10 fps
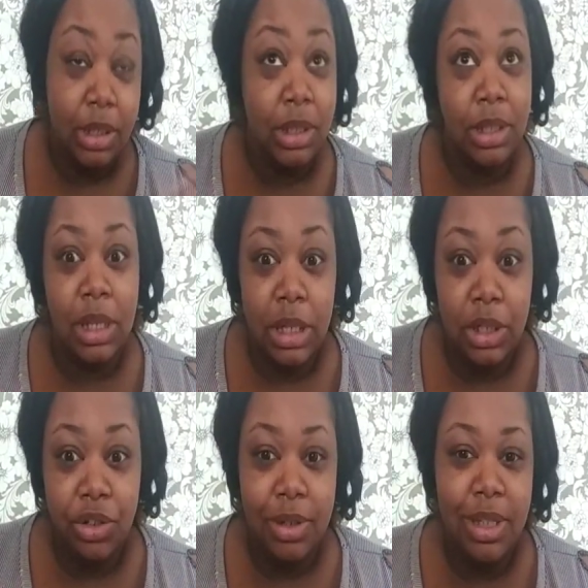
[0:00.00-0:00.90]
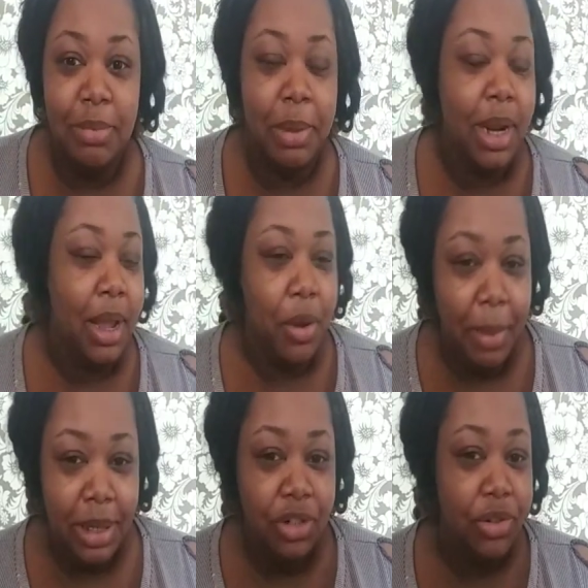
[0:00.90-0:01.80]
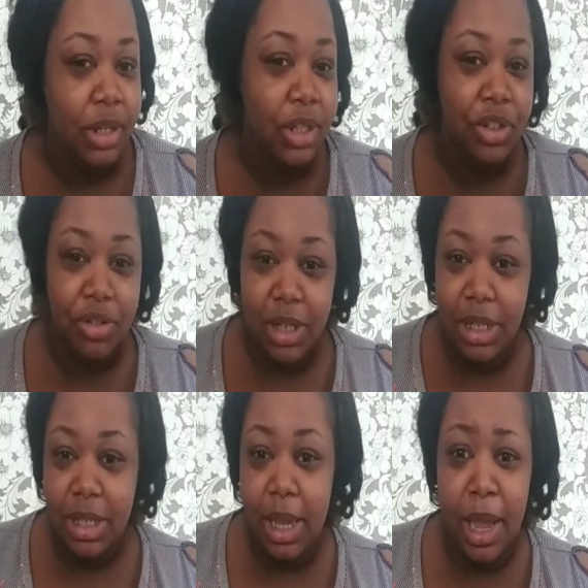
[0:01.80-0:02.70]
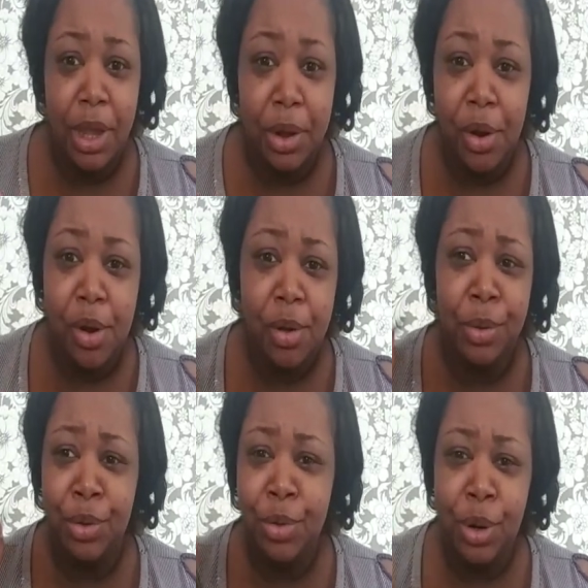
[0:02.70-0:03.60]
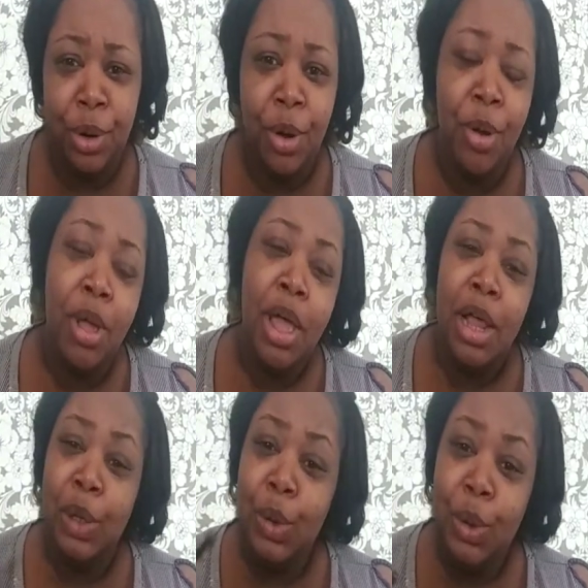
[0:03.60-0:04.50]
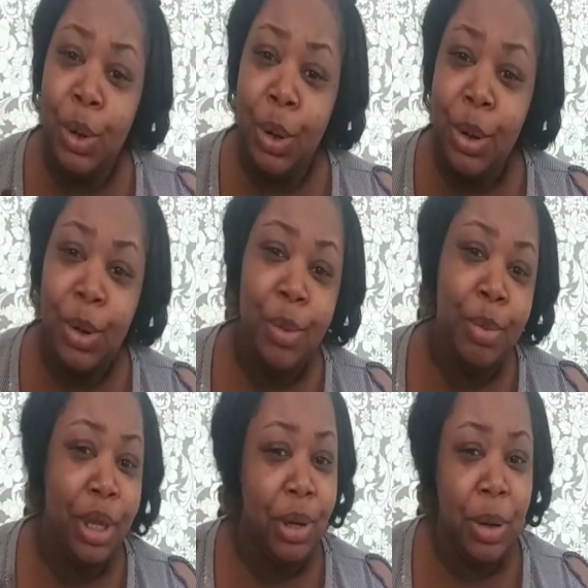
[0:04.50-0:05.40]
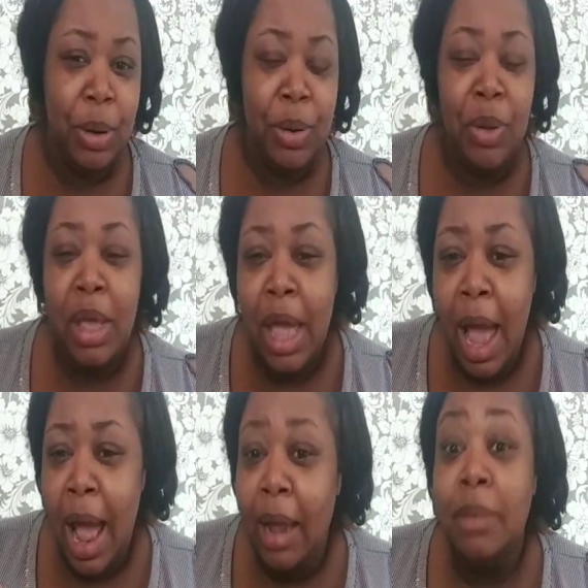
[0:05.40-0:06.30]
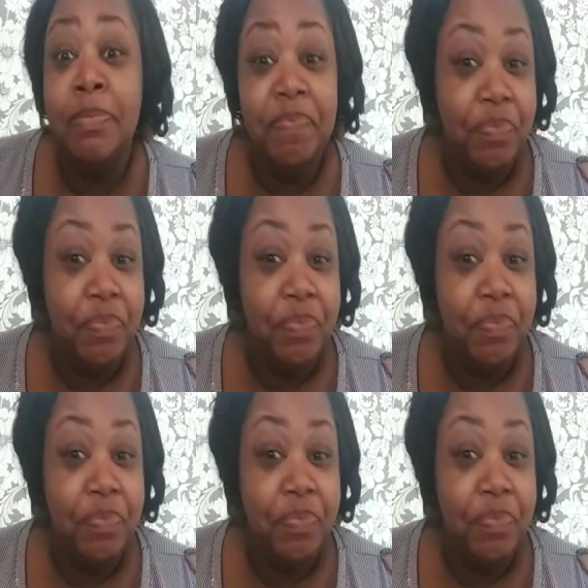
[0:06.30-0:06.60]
It's Latrice, but I go by Treese. Tracy. Hey girl, you girl, little girl, big girl. I'm